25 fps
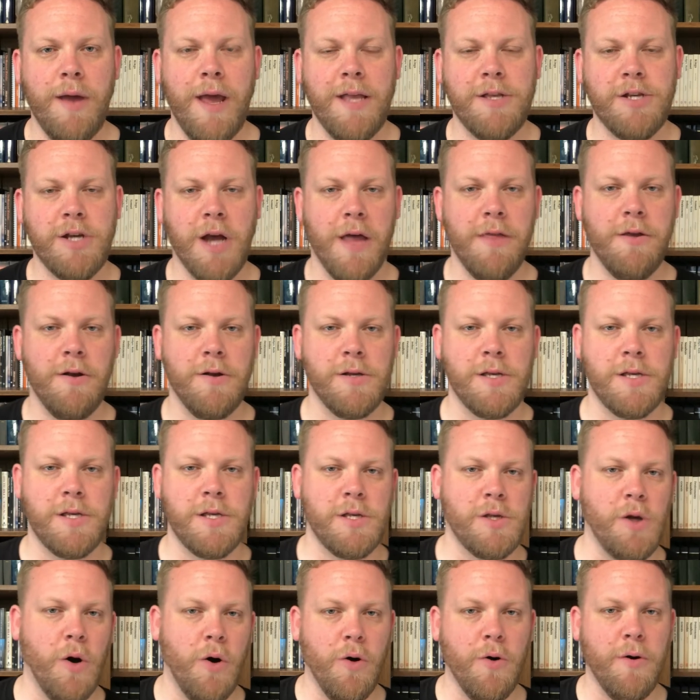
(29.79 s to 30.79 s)
each other's
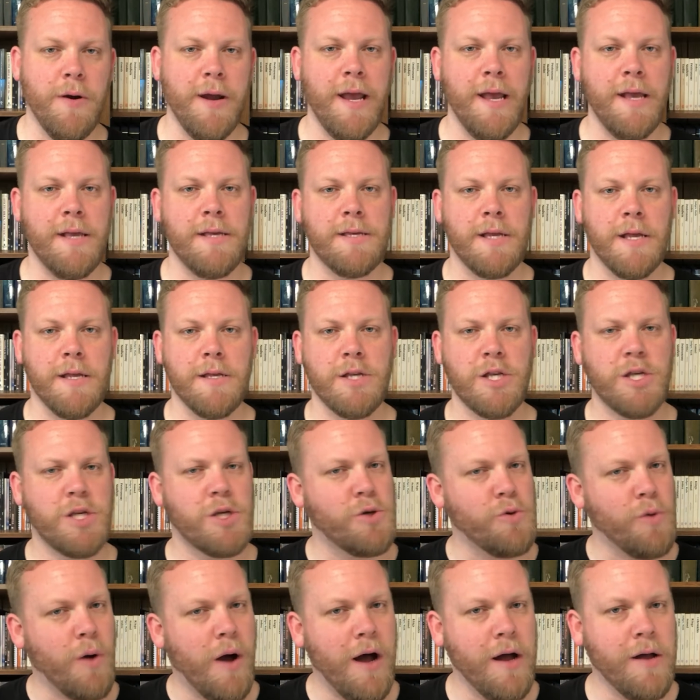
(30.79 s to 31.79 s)
stories and
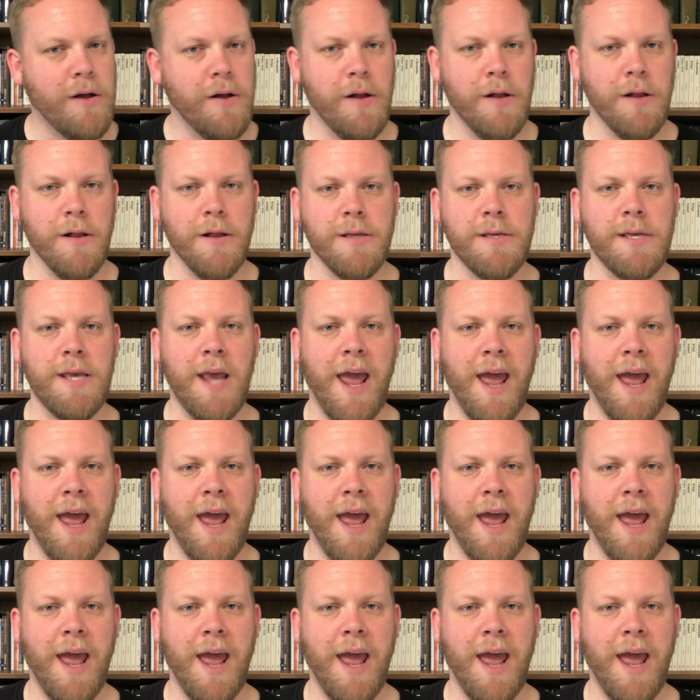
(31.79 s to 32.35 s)
struggles,